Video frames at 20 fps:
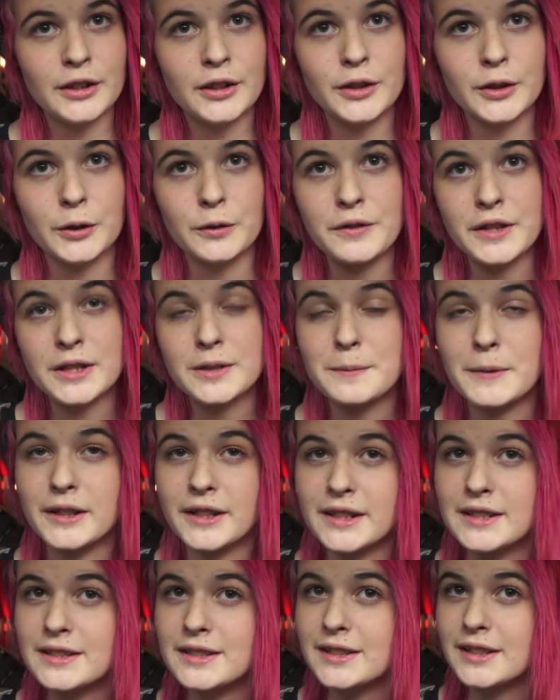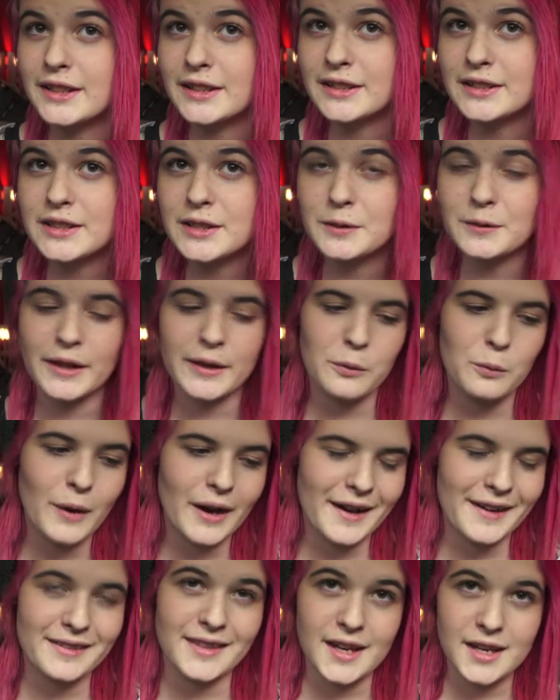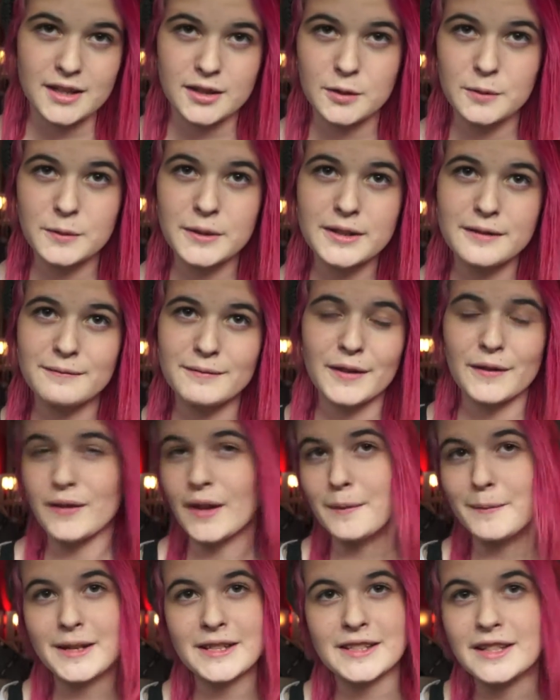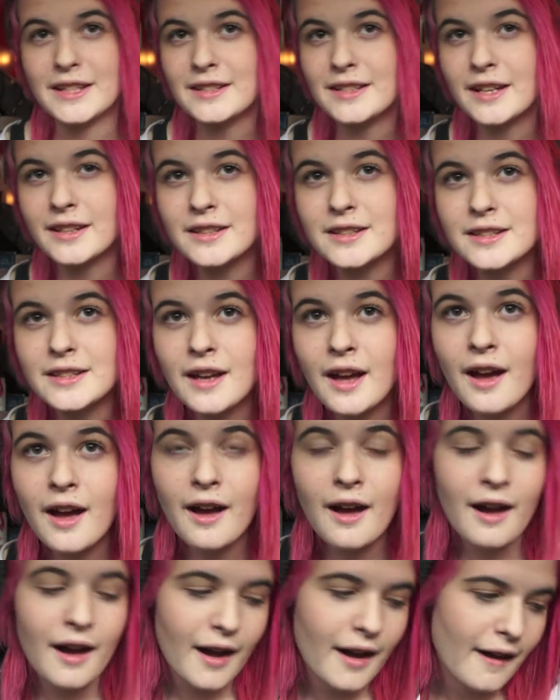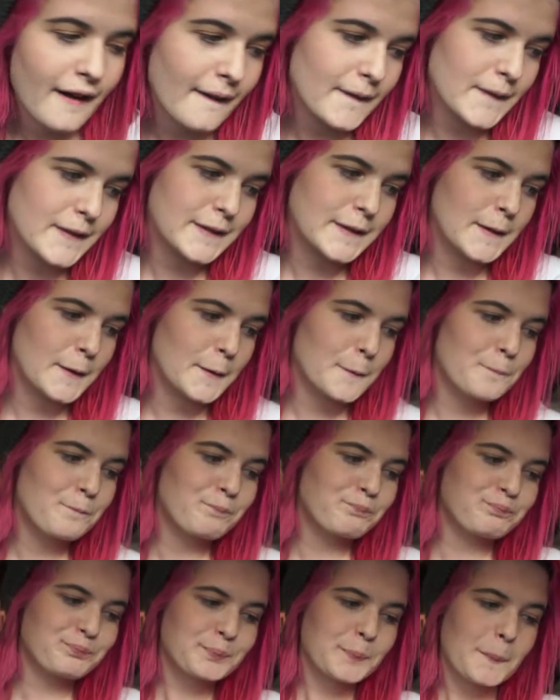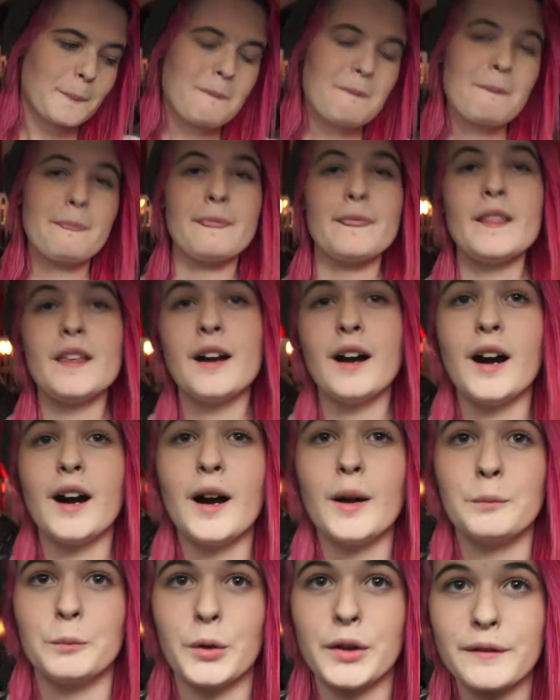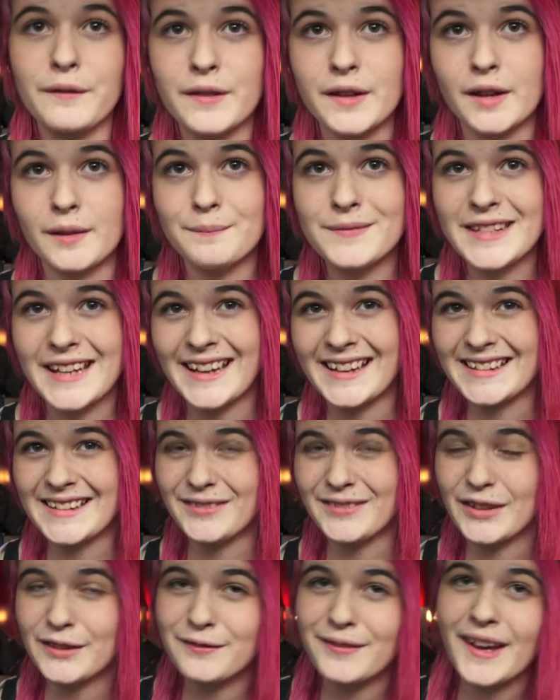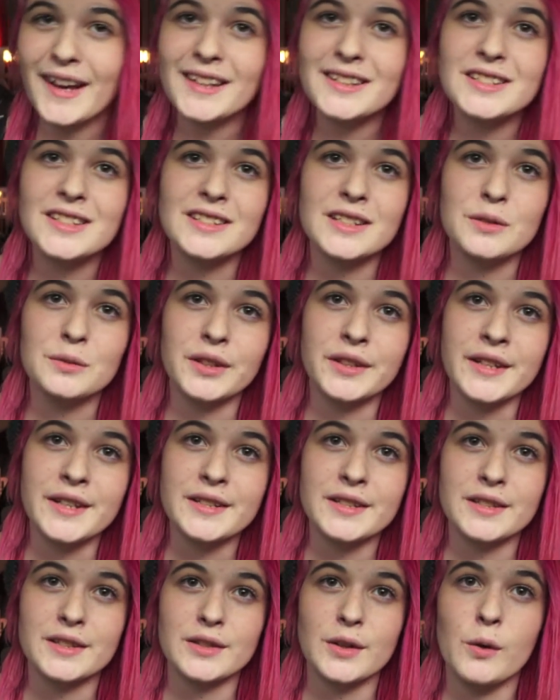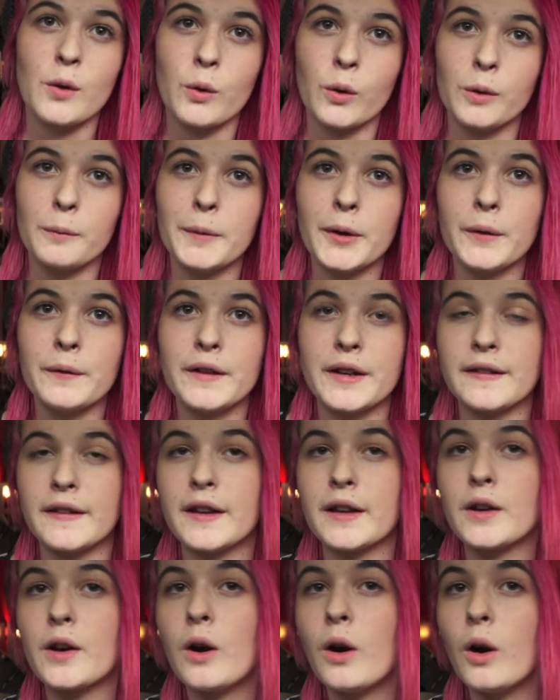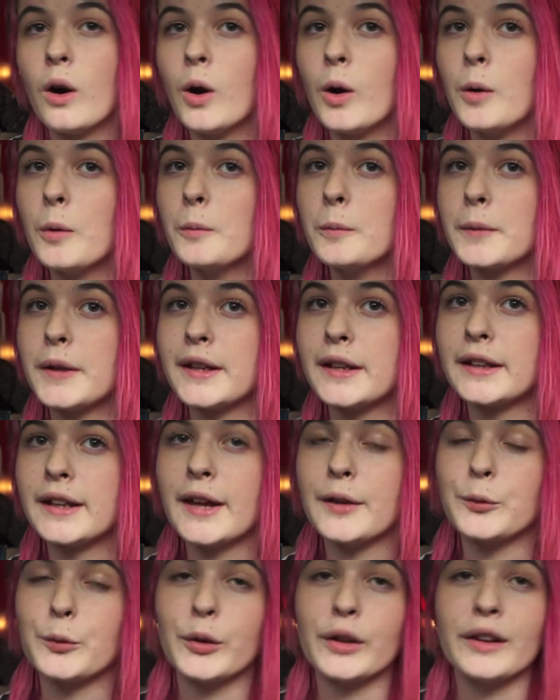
who have experienced things too, why they do it, if that makes any sense. And so one of the scientific facts is it releases a hormone that is calming and